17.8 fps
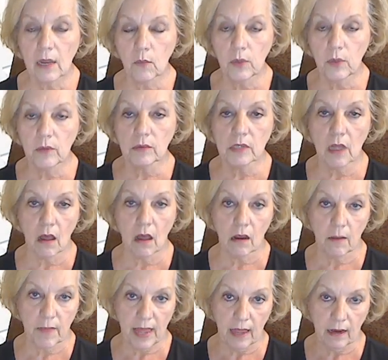
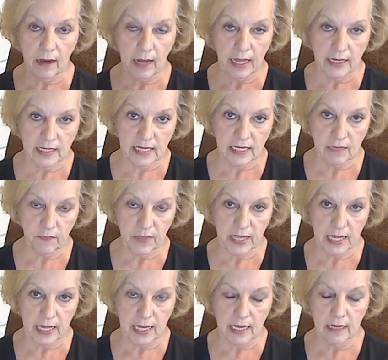Mixtures,
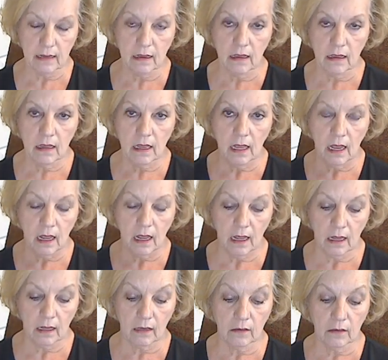and we're
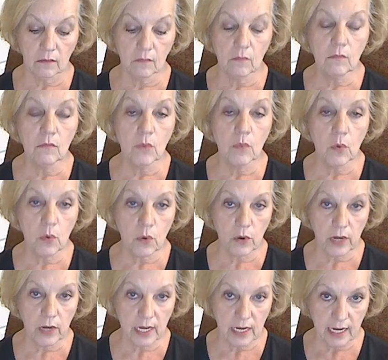still in
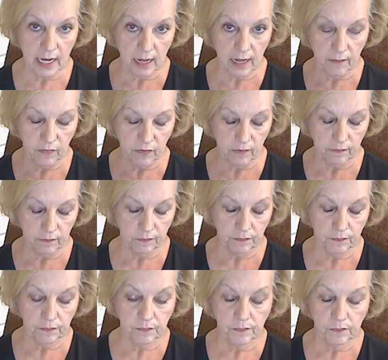chapter 2.
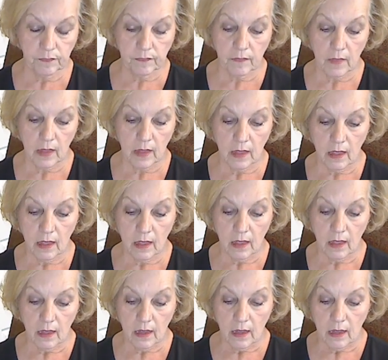Mixtures are
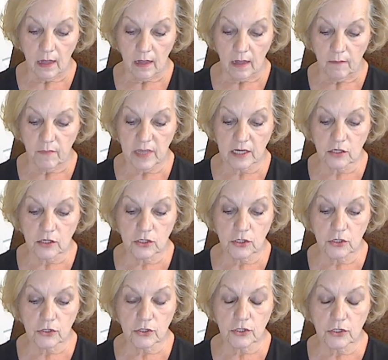combinations of two or more
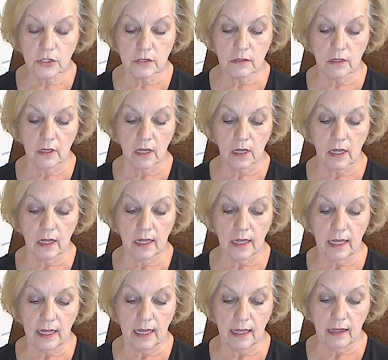substances that
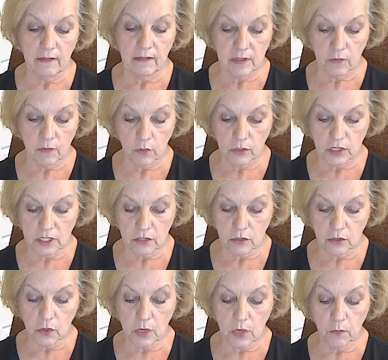can be separated by
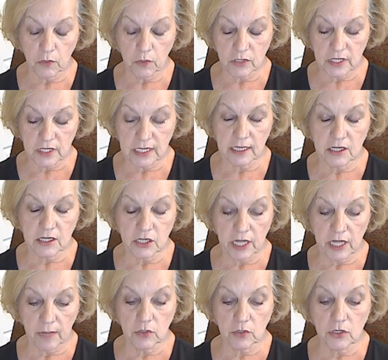ordinary
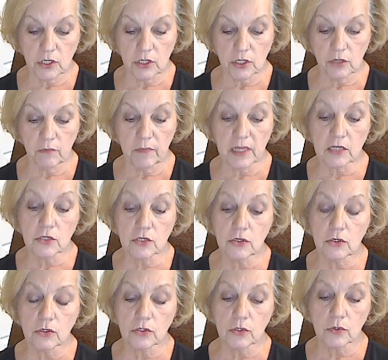physical means.
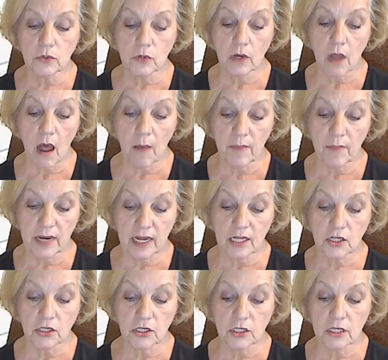When separated,
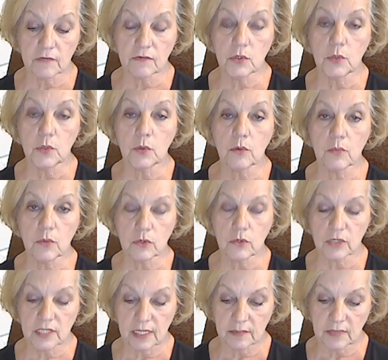the
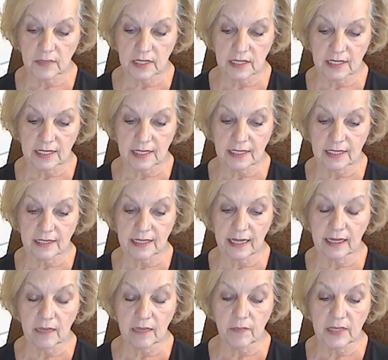substances
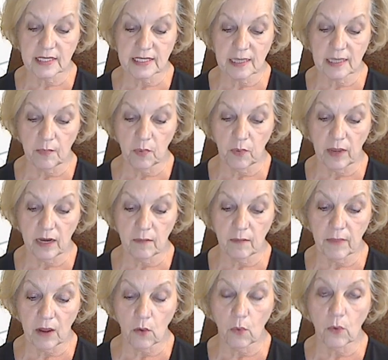retain their
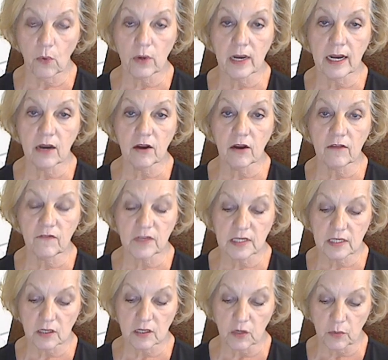original
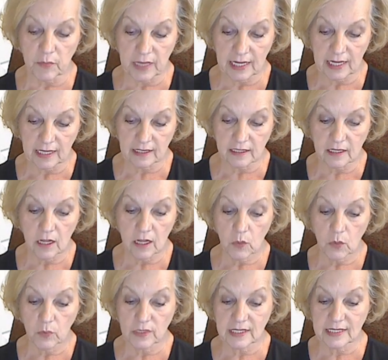properties.
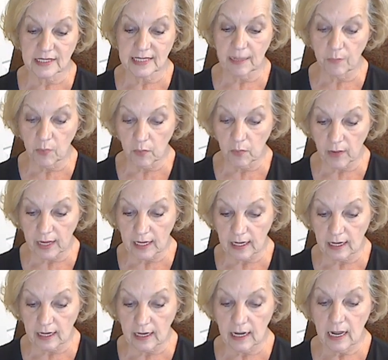
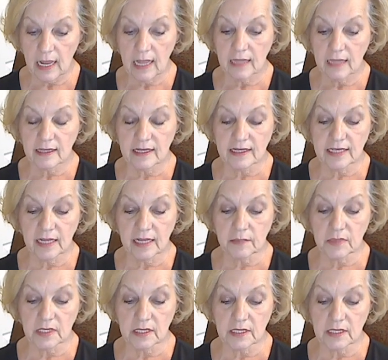Solutions
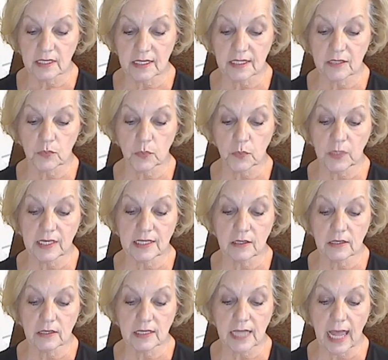are mixtures
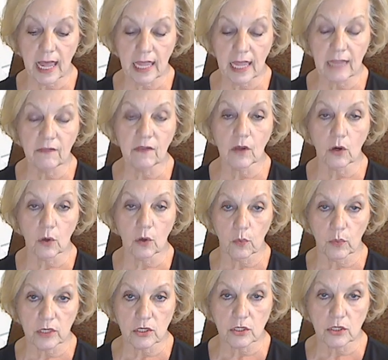that particles
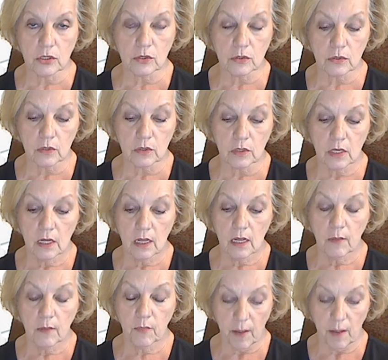are mixed together
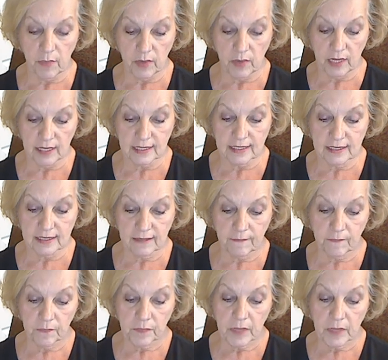remain
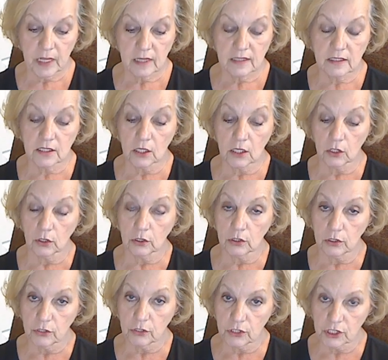evenly distributed.
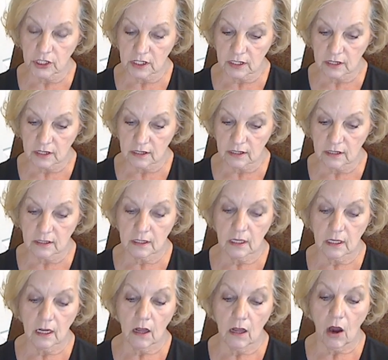Salt
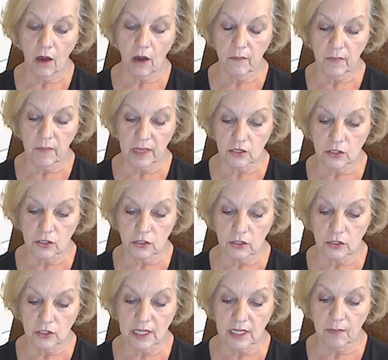and water is
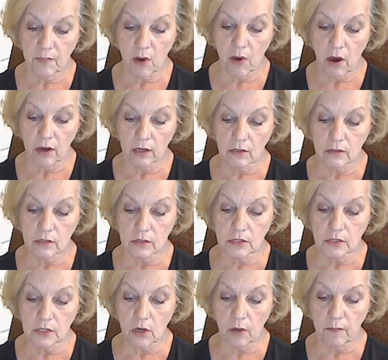an example of
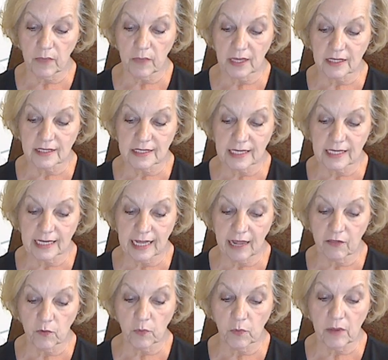a solution.